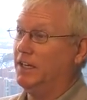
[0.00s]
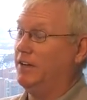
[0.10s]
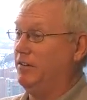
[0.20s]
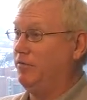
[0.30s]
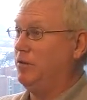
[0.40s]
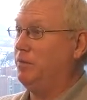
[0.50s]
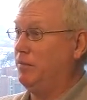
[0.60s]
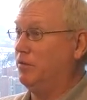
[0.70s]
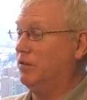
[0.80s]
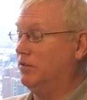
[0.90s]
I had a few
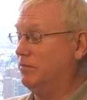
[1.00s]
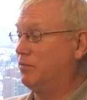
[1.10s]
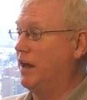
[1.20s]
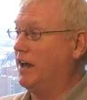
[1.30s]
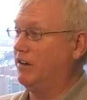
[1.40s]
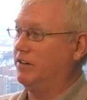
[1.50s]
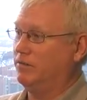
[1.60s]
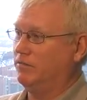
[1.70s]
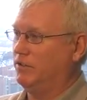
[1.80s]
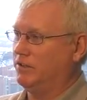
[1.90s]
people prior
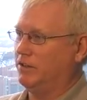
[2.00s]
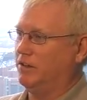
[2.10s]
with